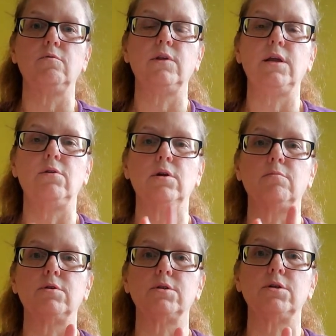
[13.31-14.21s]
Video
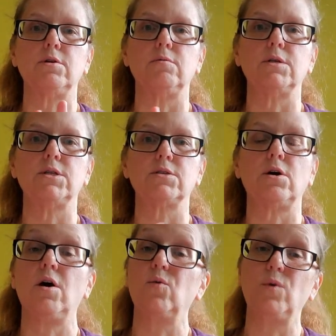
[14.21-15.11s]
number 2, which is
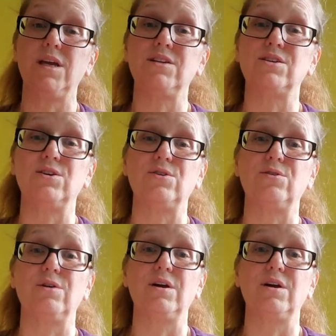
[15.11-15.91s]
called week 2,